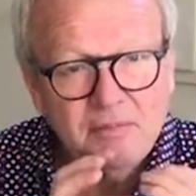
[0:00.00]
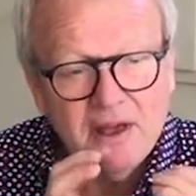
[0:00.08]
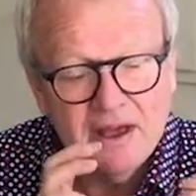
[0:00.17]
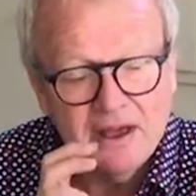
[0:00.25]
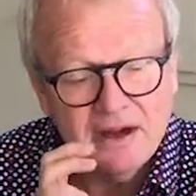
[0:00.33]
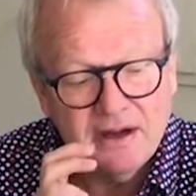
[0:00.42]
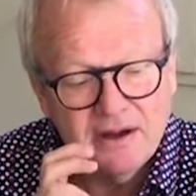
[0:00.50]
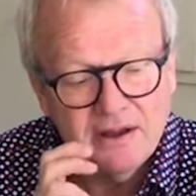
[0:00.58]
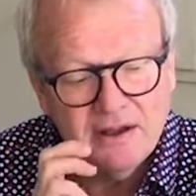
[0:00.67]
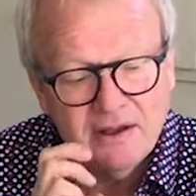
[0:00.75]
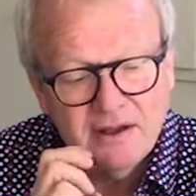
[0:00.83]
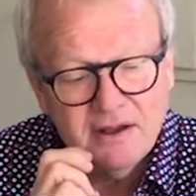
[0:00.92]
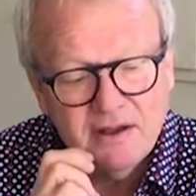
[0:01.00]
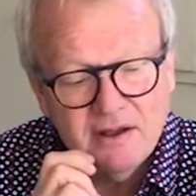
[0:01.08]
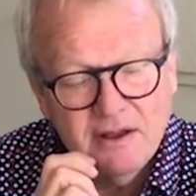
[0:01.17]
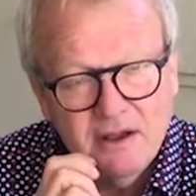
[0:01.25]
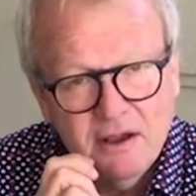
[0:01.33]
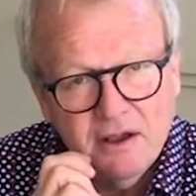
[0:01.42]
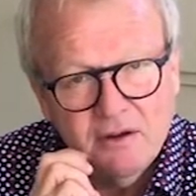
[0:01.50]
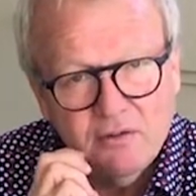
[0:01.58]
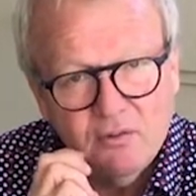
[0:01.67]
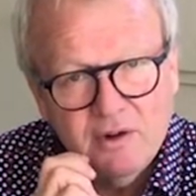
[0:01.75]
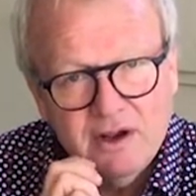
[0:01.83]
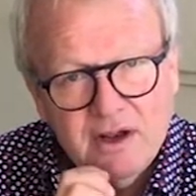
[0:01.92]
And
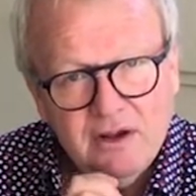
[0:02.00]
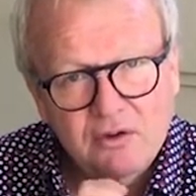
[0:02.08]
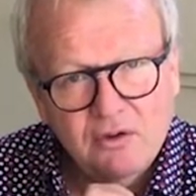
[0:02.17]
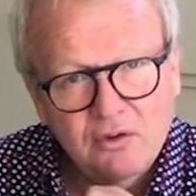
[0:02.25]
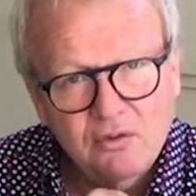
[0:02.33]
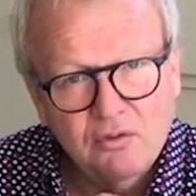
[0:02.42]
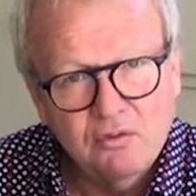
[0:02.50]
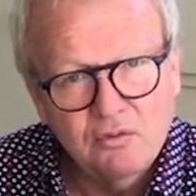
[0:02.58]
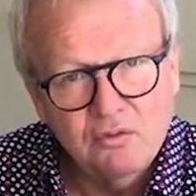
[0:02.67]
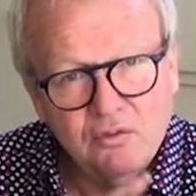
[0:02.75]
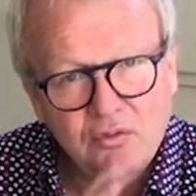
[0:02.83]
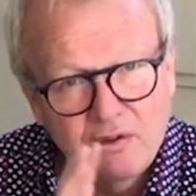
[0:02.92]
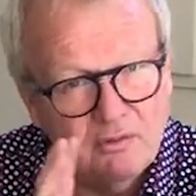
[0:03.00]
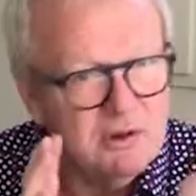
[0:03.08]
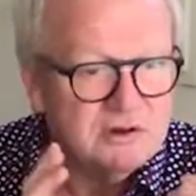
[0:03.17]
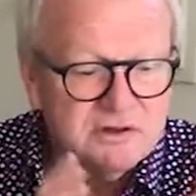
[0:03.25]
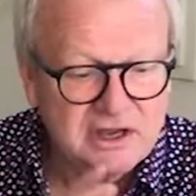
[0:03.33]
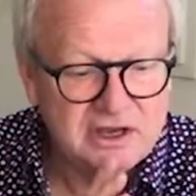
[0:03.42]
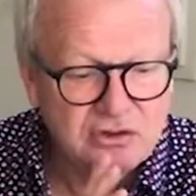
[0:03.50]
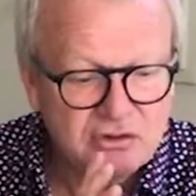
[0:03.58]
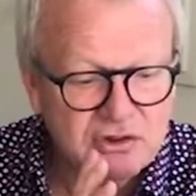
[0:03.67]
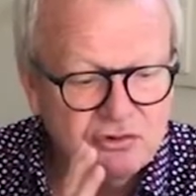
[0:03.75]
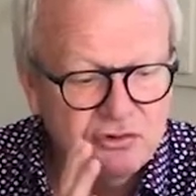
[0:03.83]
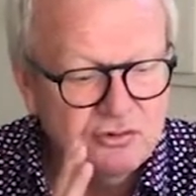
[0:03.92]
we will take you
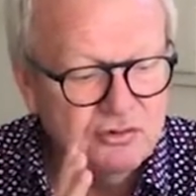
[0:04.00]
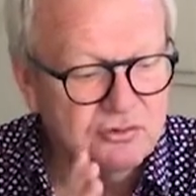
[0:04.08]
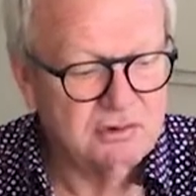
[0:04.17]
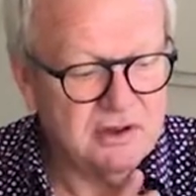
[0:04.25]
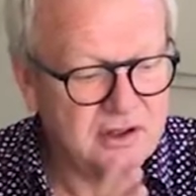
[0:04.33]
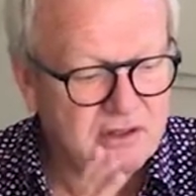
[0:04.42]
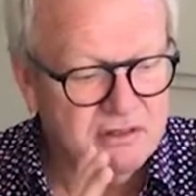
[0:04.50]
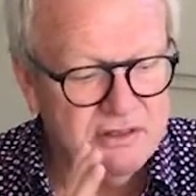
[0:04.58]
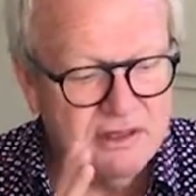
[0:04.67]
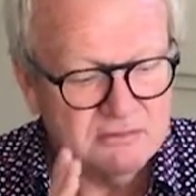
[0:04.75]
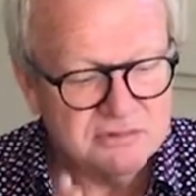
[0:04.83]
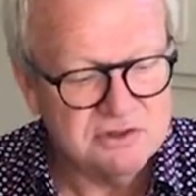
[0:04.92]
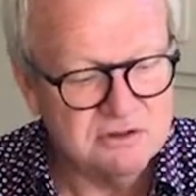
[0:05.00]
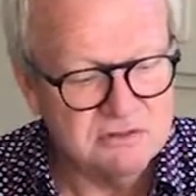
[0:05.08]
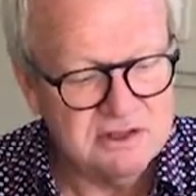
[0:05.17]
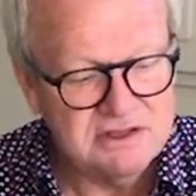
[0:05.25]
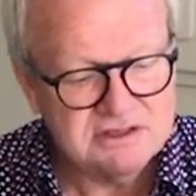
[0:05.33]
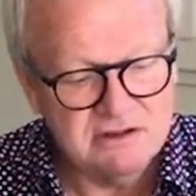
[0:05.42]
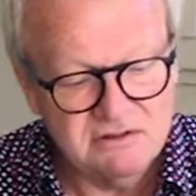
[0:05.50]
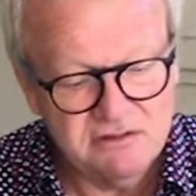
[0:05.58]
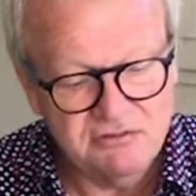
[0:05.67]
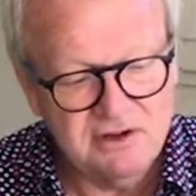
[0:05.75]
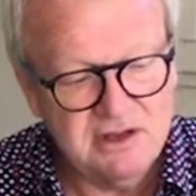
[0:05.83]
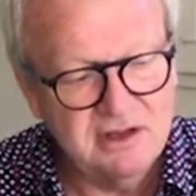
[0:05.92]
through them. So these are
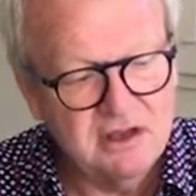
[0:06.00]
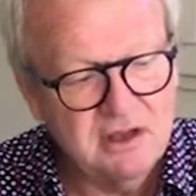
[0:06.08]
three.